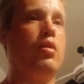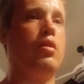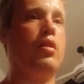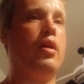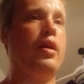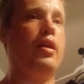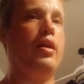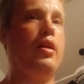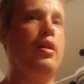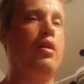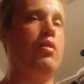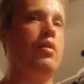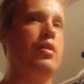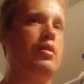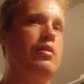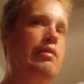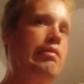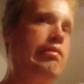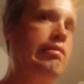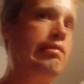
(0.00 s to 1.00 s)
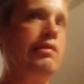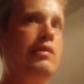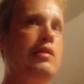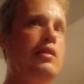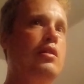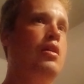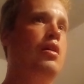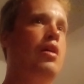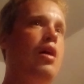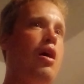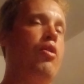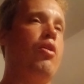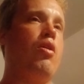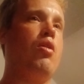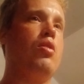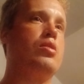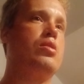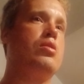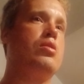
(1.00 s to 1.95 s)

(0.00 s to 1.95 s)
like, I don't know,